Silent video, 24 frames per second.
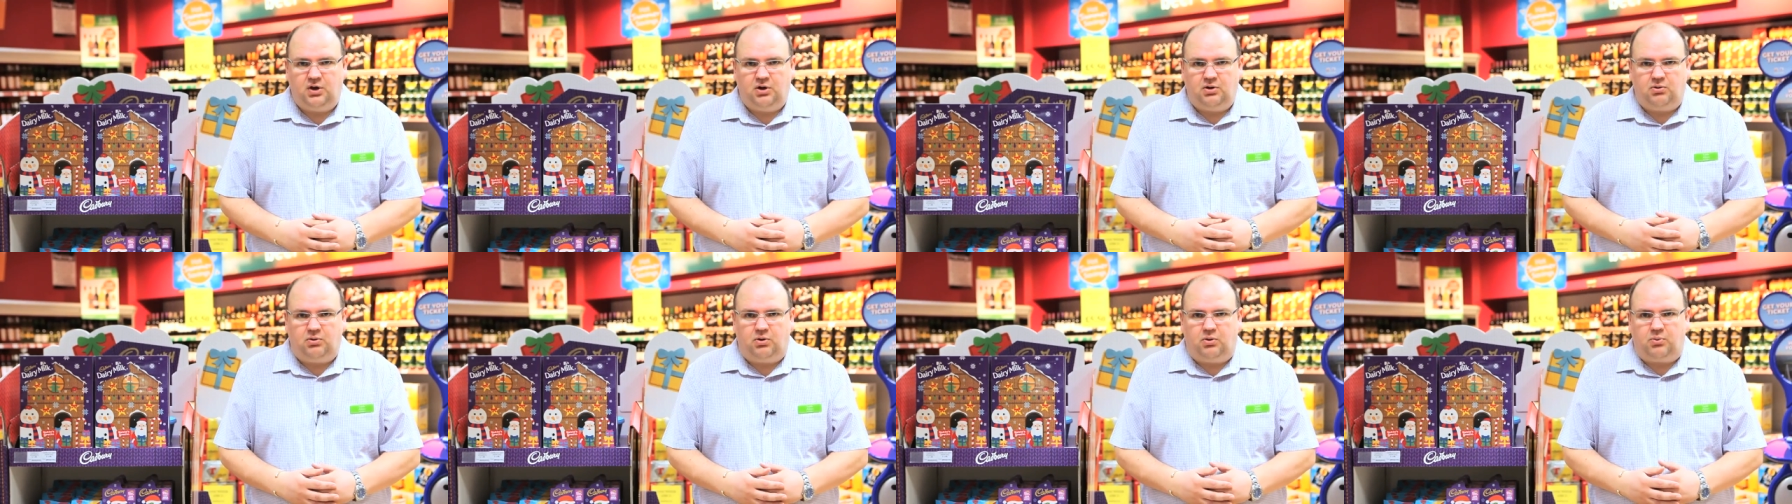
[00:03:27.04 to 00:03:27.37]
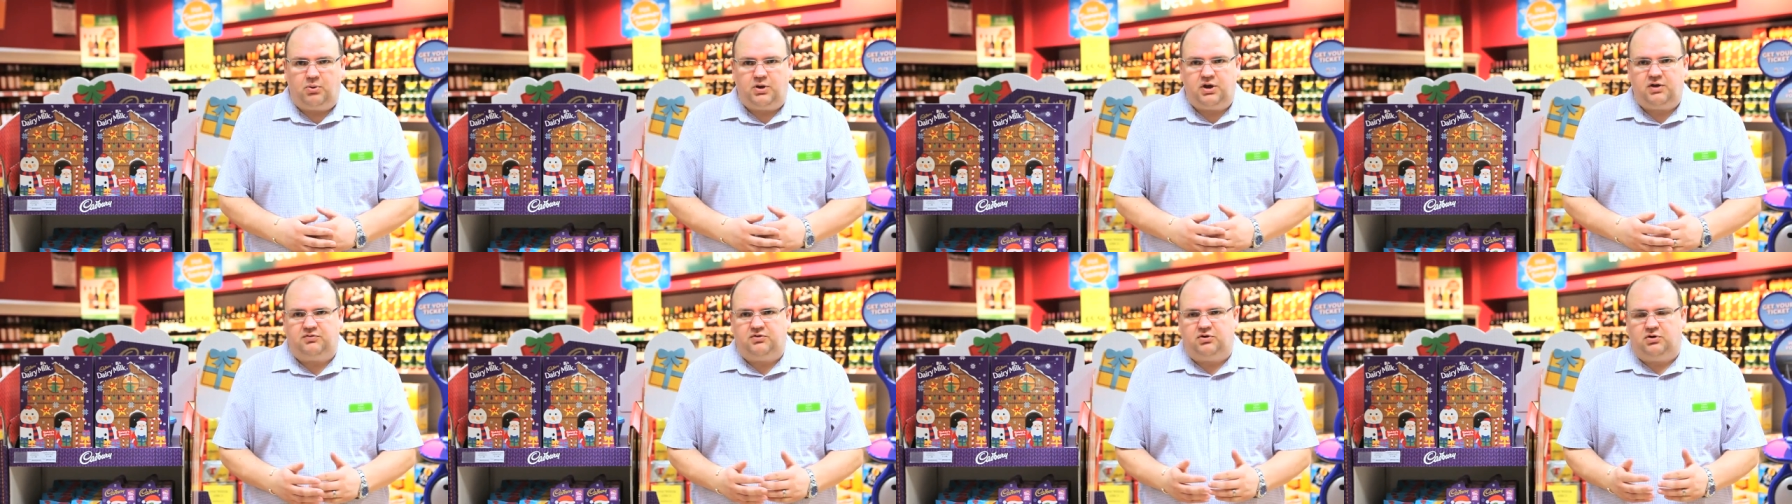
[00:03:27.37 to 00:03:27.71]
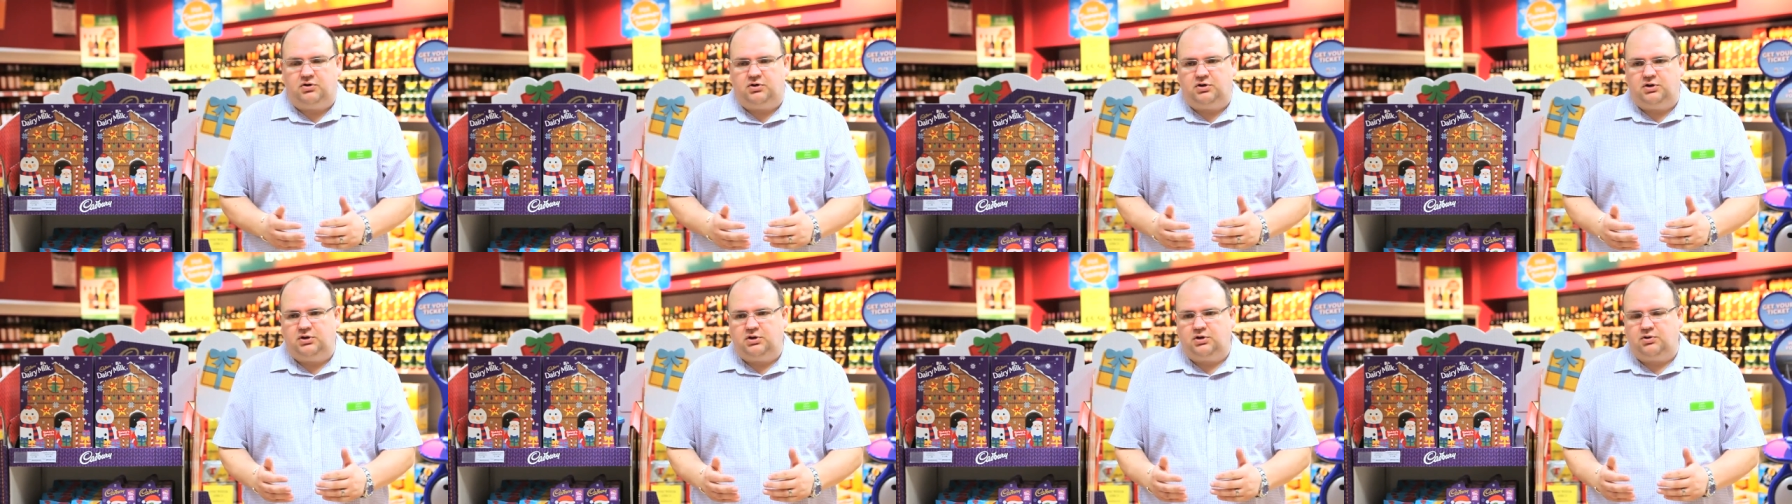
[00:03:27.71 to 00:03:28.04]
What we have
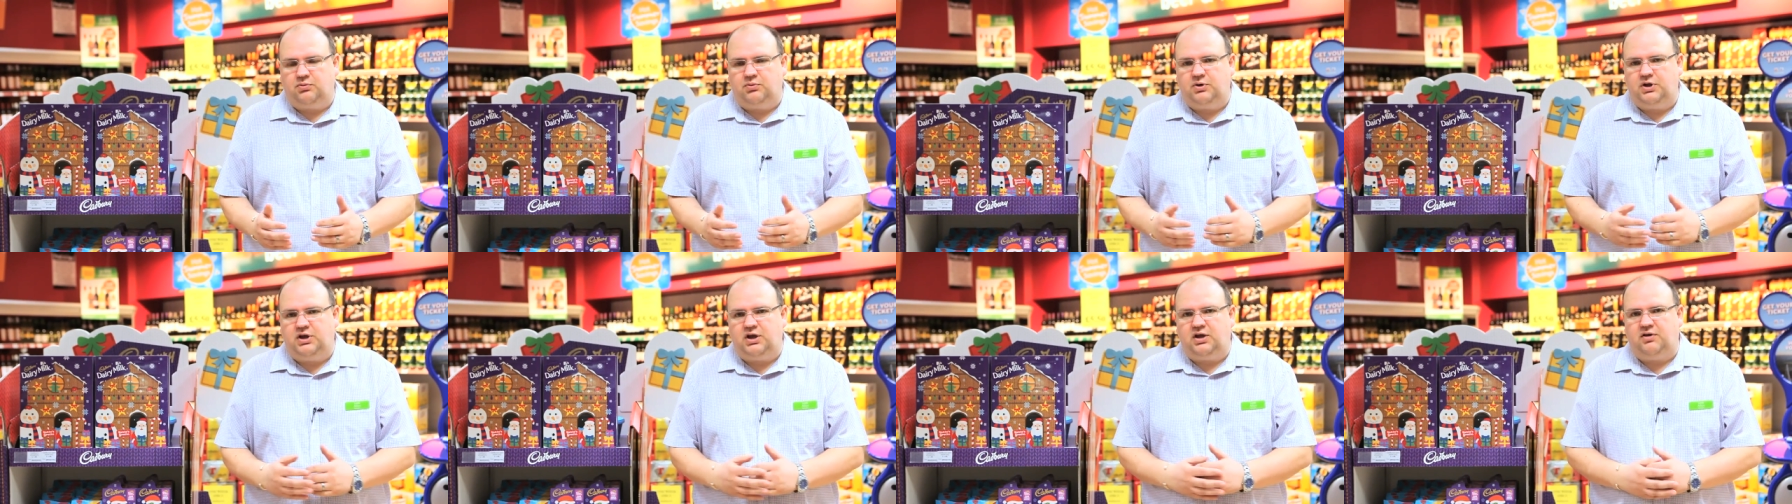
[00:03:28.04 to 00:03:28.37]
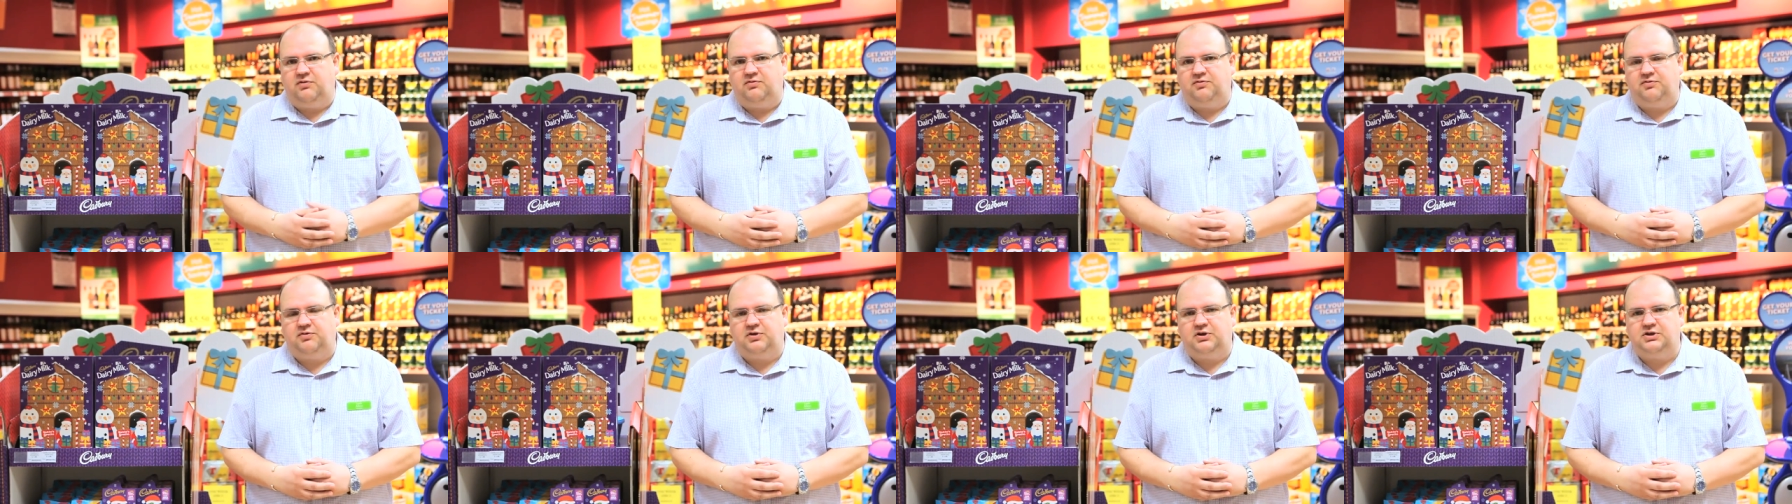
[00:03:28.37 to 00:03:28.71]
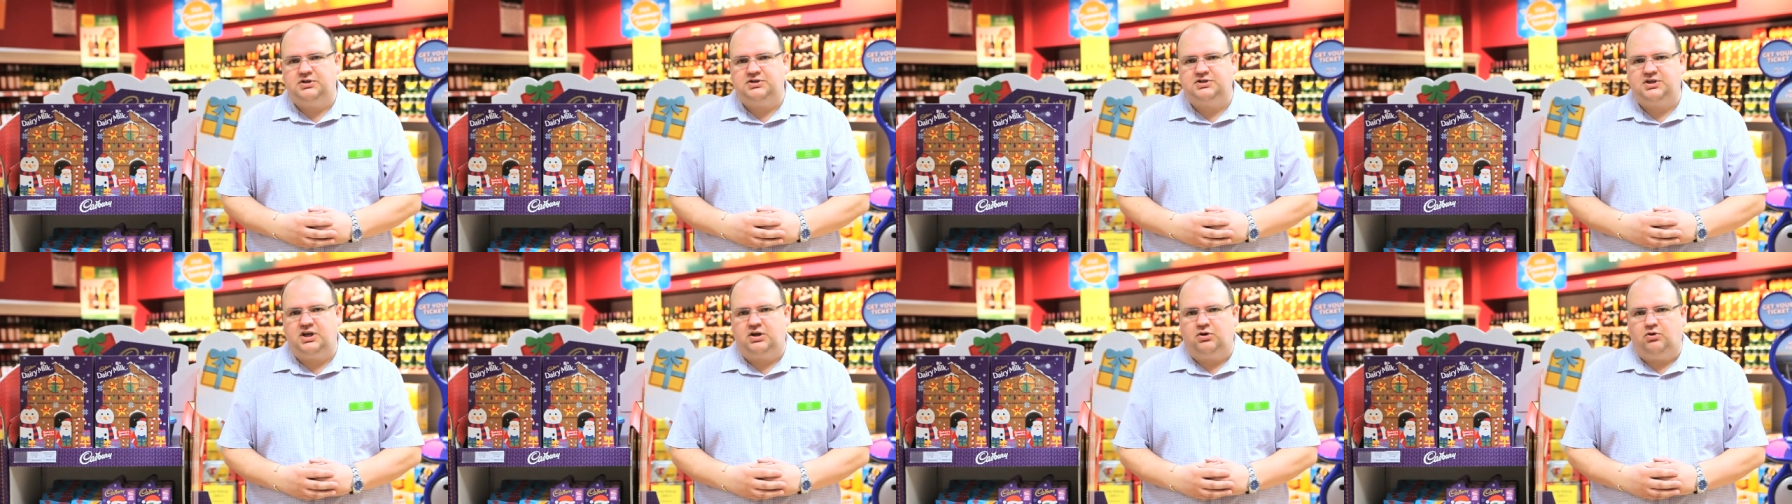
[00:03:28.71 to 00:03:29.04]
done, we have
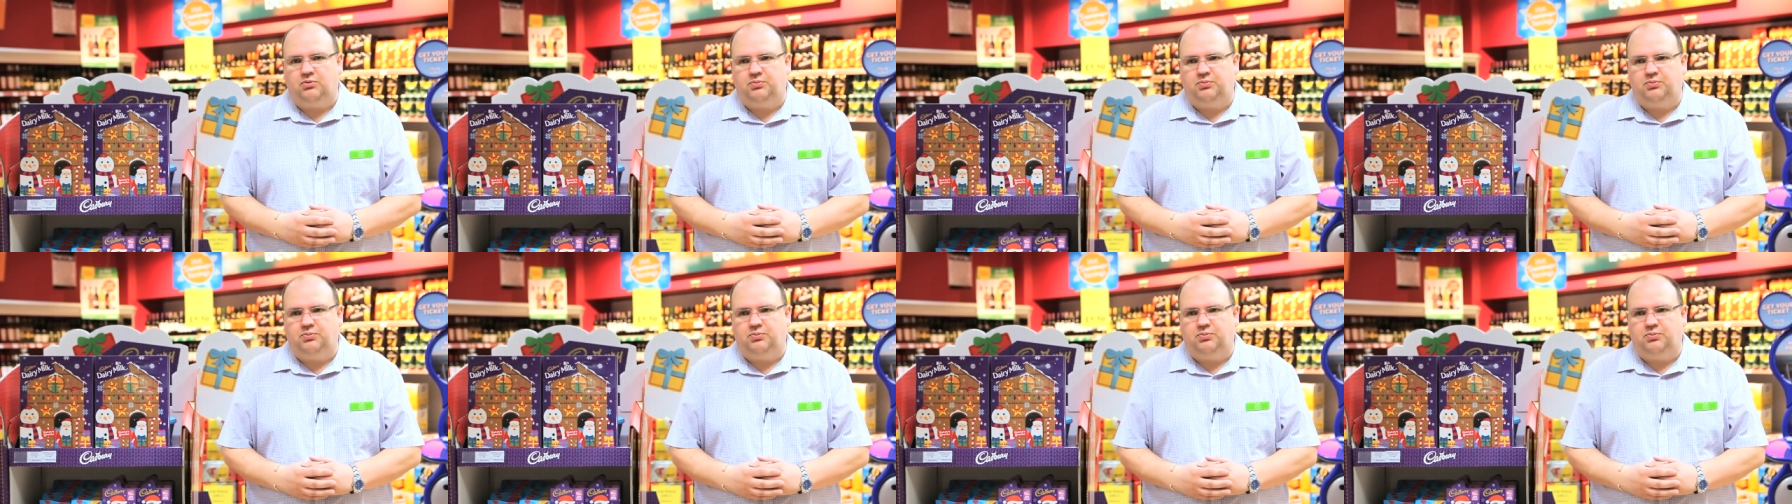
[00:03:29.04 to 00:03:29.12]
set